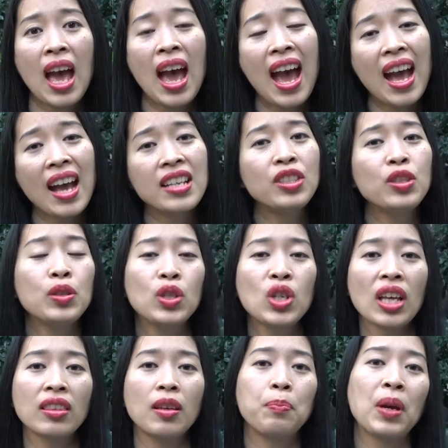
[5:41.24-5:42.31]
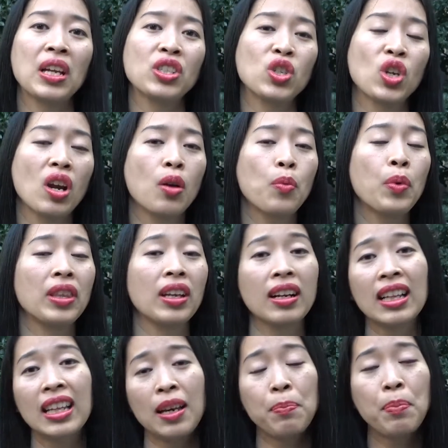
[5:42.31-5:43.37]
As you check the picture with a
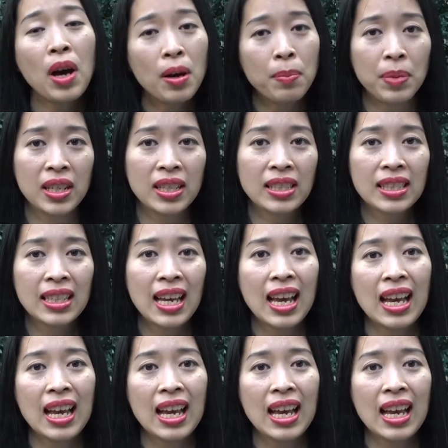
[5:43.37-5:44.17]
clear purpose,